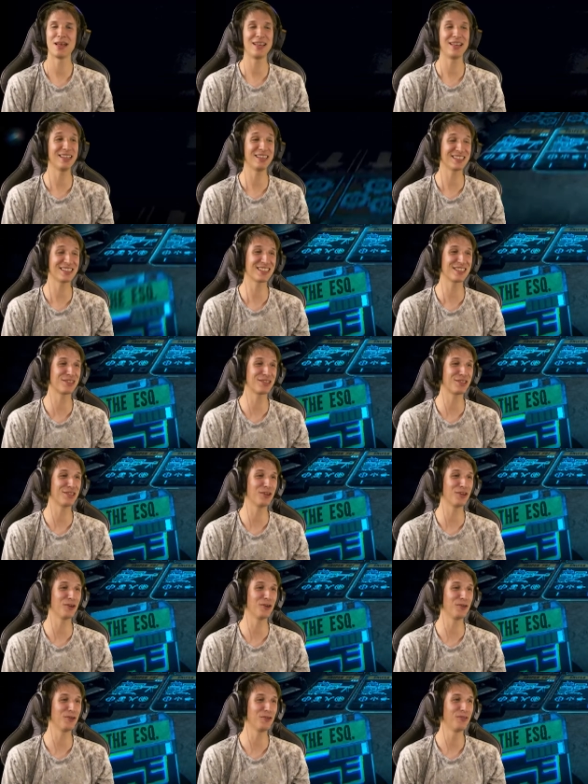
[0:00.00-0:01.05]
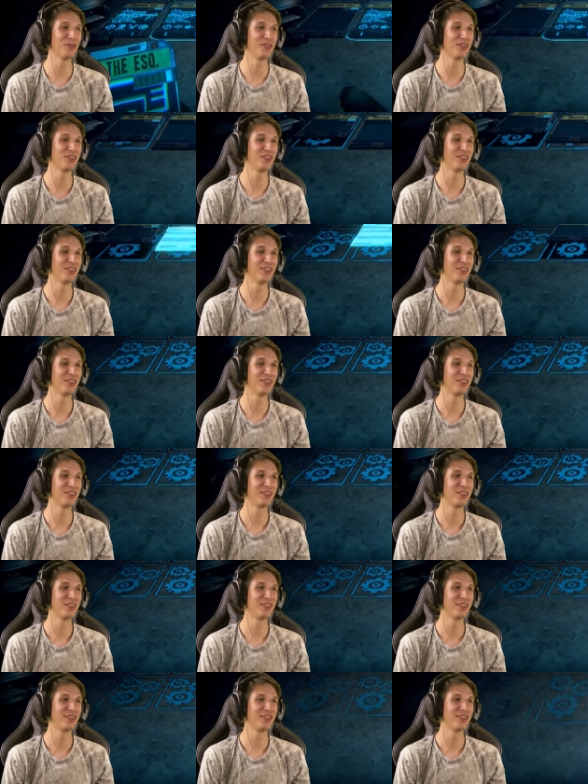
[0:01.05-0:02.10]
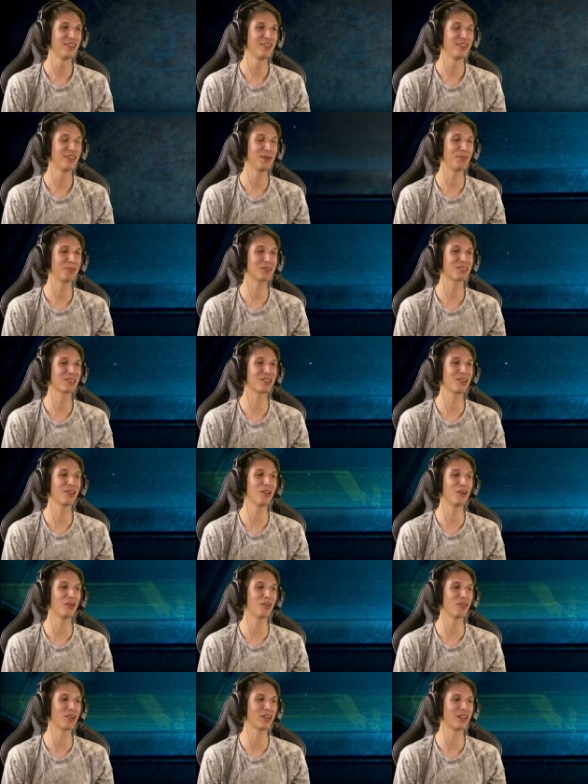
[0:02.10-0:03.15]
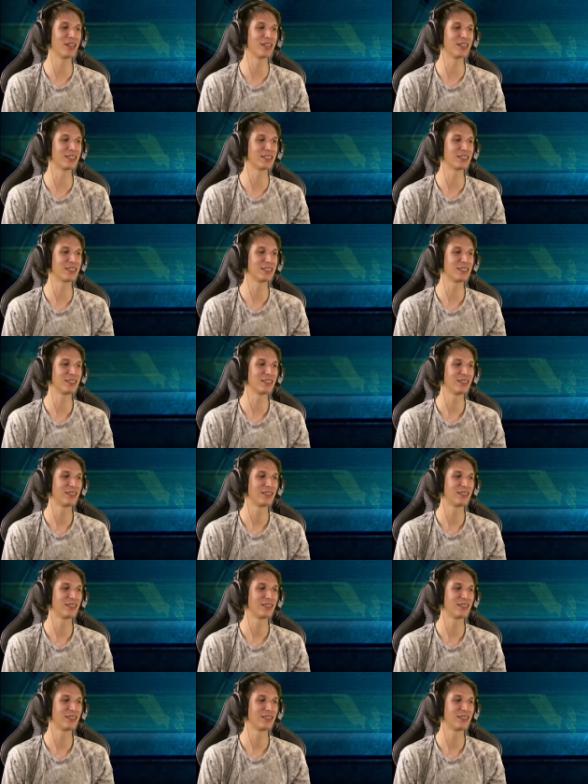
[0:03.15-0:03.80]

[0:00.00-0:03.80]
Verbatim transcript: Is it though? That was glorious!